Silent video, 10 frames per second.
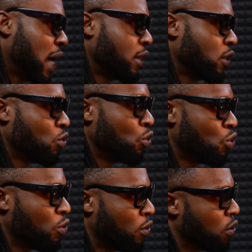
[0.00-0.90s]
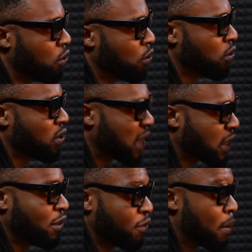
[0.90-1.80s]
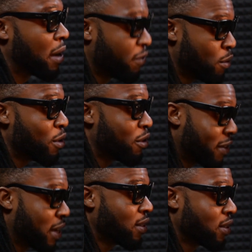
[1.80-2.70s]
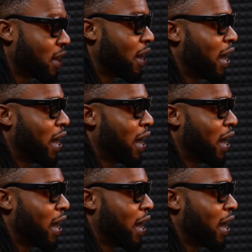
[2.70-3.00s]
I need to look, you know, sexy for my female fans.